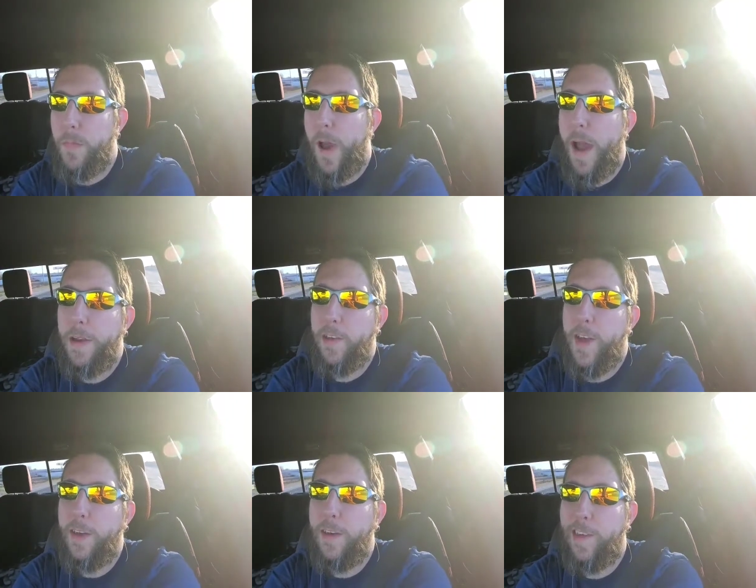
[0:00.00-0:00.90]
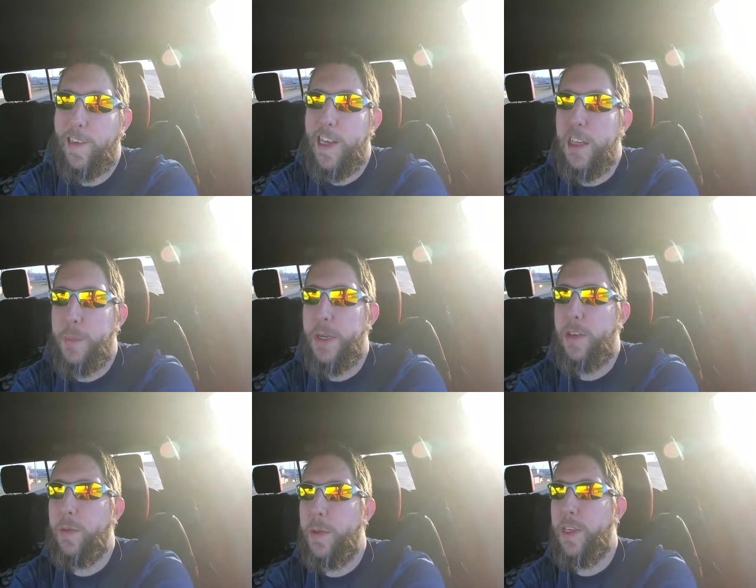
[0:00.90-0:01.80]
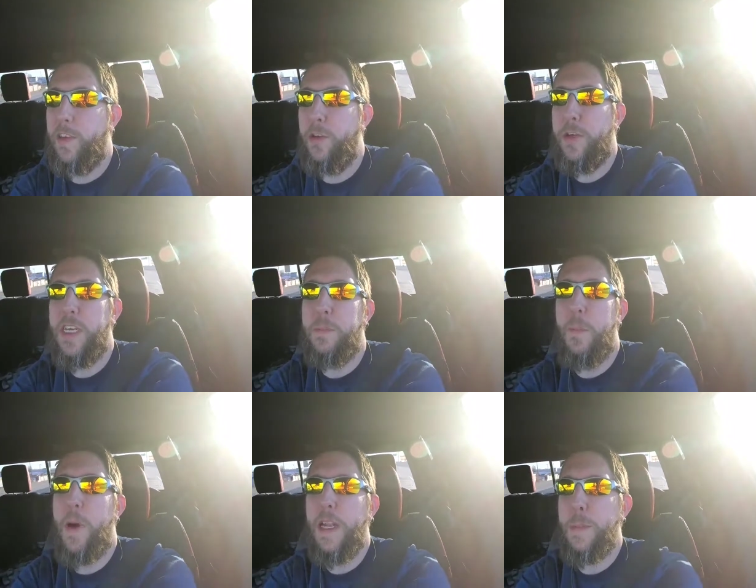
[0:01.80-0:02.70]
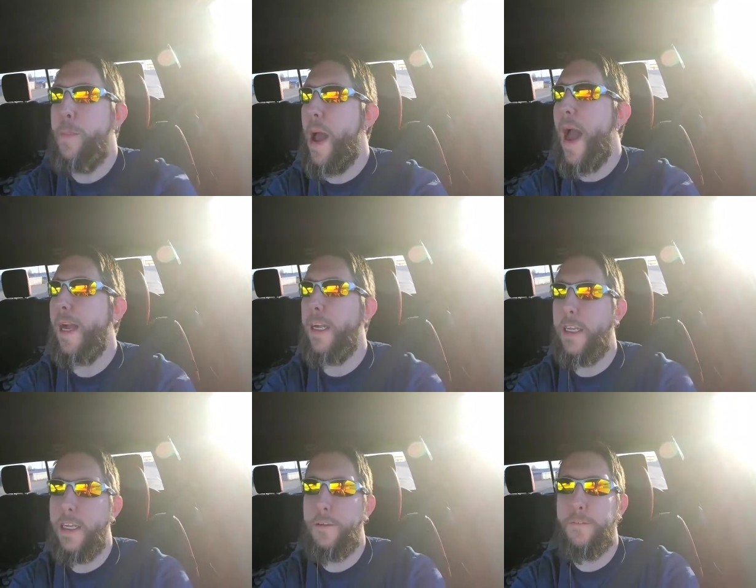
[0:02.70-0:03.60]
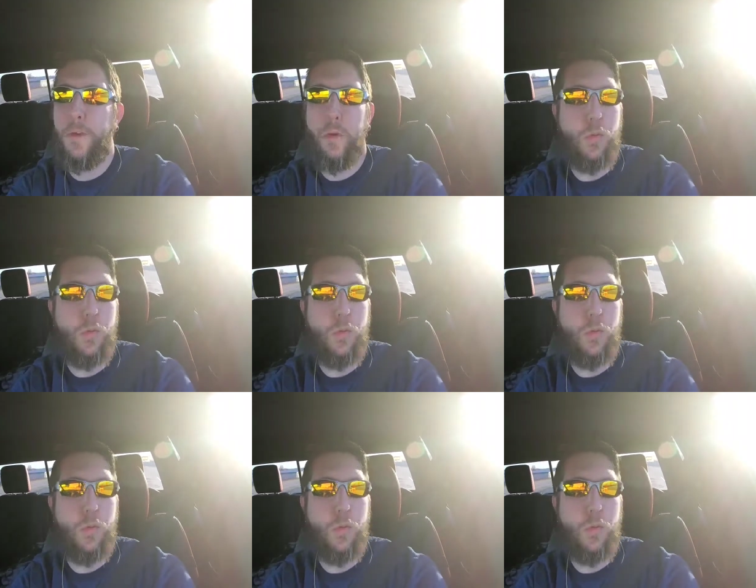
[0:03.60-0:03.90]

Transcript: I decided to stay in the pits because you get money back if you